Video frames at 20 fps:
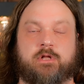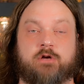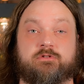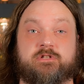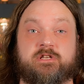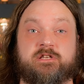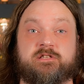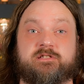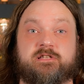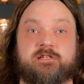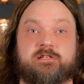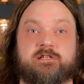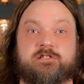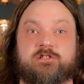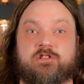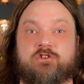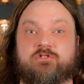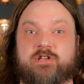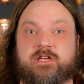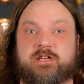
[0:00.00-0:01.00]
Now, Deanston
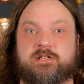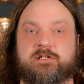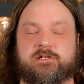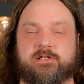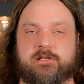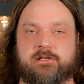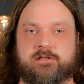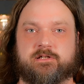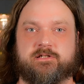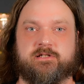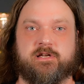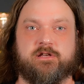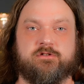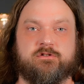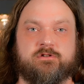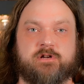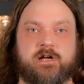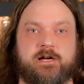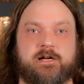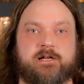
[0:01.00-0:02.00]
is located in the
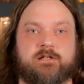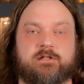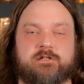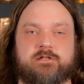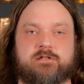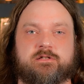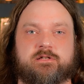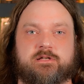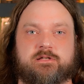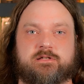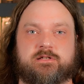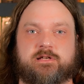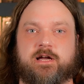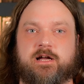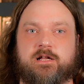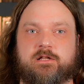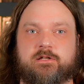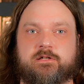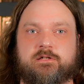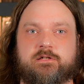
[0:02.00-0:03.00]
Southern Highlands in
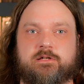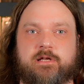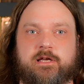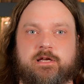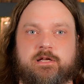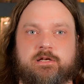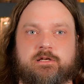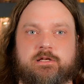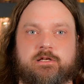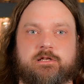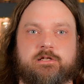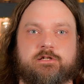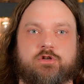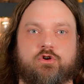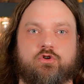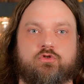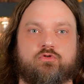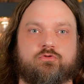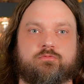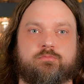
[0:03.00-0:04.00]
Scotland and is
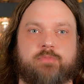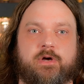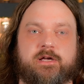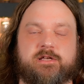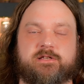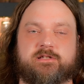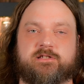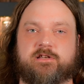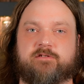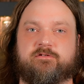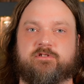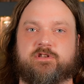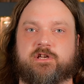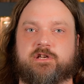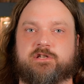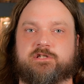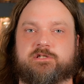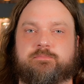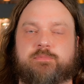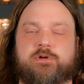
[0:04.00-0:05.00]
owned by
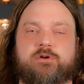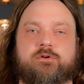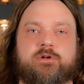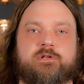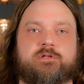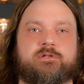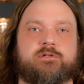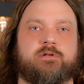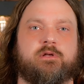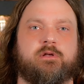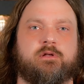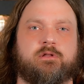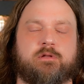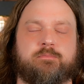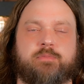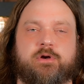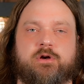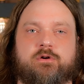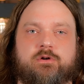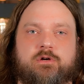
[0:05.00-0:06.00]
CVH Spirits,
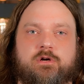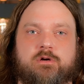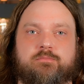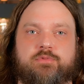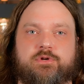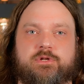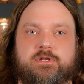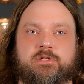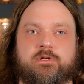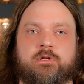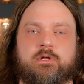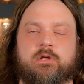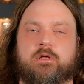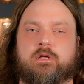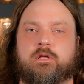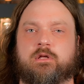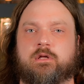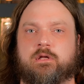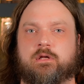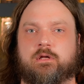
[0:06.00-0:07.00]
the parent company
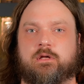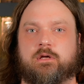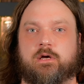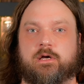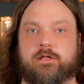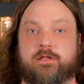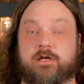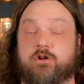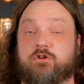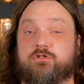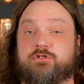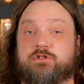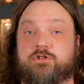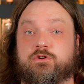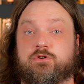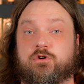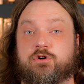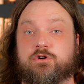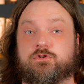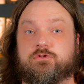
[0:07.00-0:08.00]
that
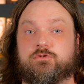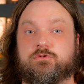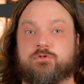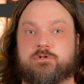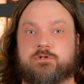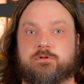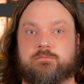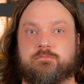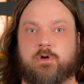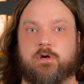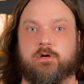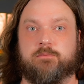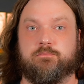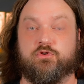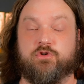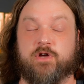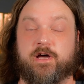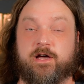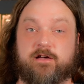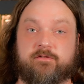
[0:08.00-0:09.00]
also owns
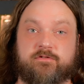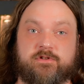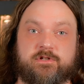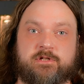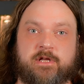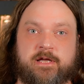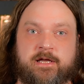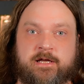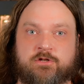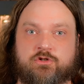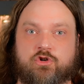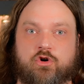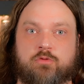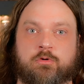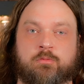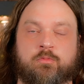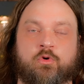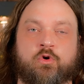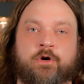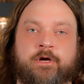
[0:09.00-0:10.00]
Bunnahabhain and
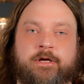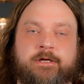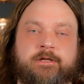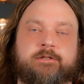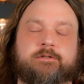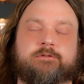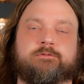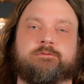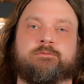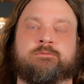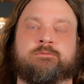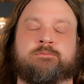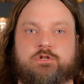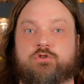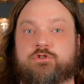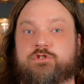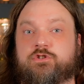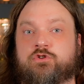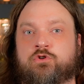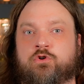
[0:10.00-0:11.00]
Tobermory.
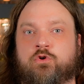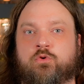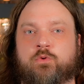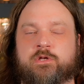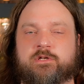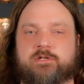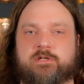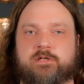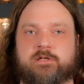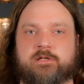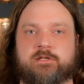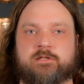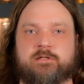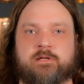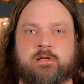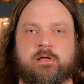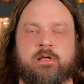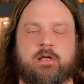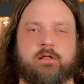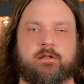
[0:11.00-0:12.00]
So it's no
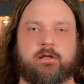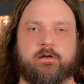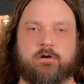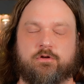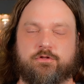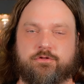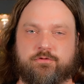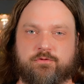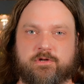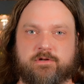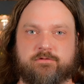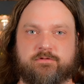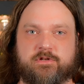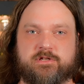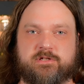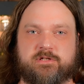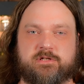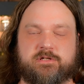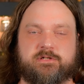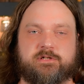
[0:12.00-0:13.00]
coincidence that all three of
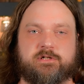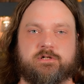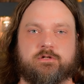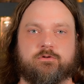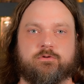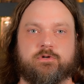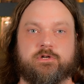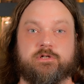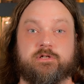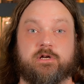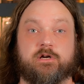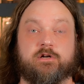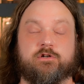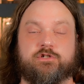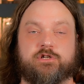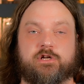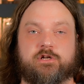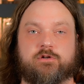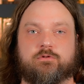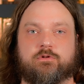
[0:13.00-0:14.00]
these distilleries are
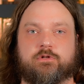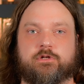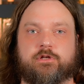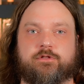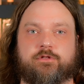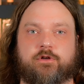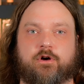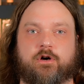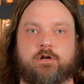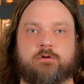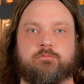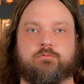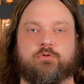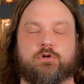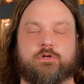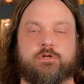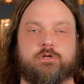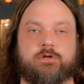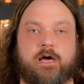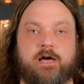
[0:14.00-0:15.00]
generally thought
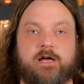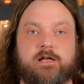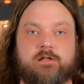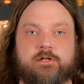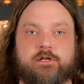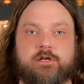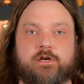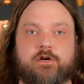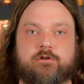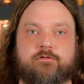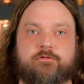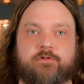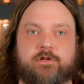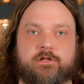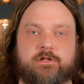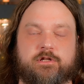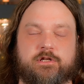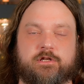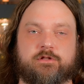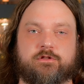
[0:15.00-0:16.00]
pretty highly of
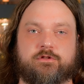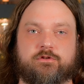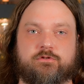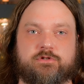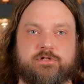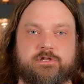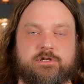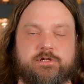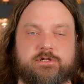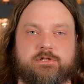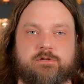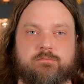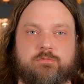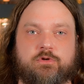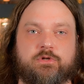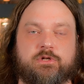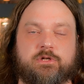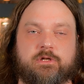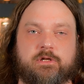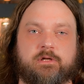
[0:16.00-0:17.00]
in the enthusiast
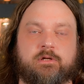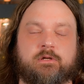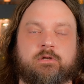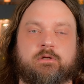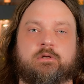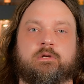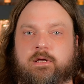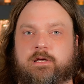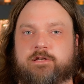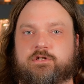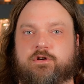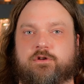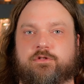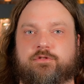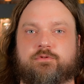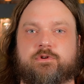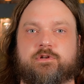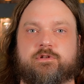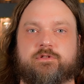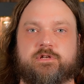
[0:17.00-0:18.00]
community, as all
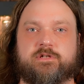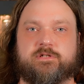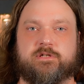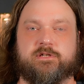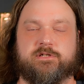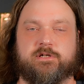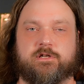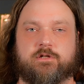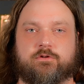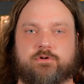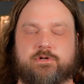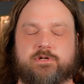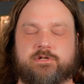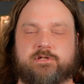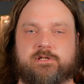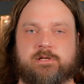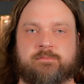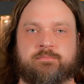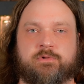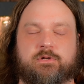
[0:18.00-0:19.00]
three of these
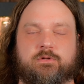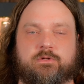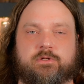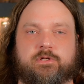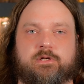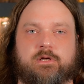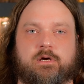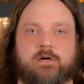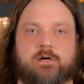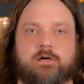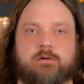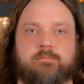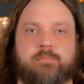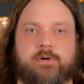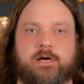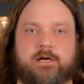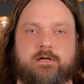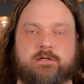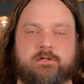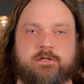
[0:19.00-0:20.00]
distilleries typically are
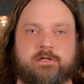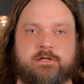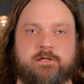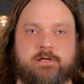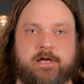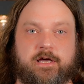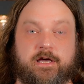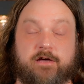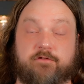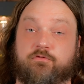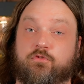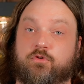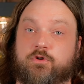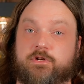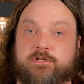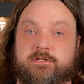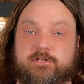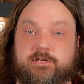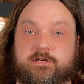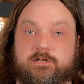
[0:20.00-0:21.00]
bottling at
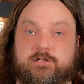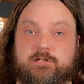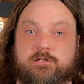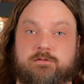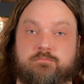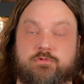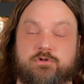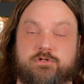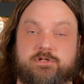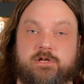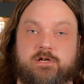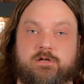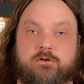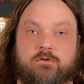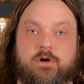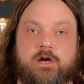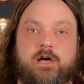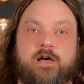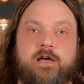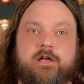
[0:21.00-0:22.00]
46%
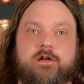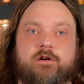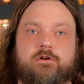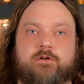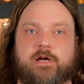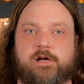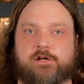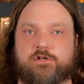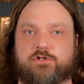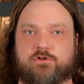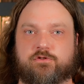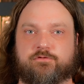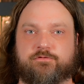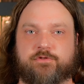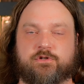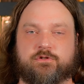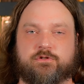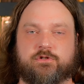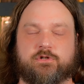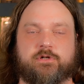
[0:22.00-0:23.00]
or higher, non-chill
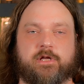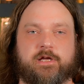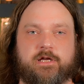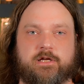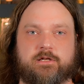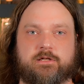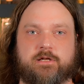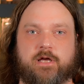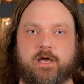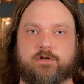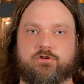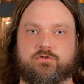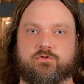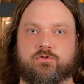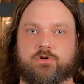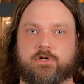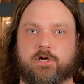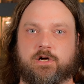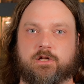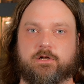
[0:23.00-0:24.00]
filtered, and
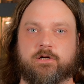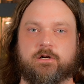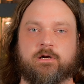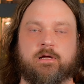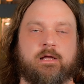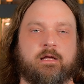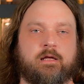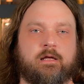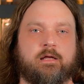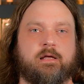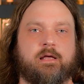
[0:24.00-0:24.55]
natural color,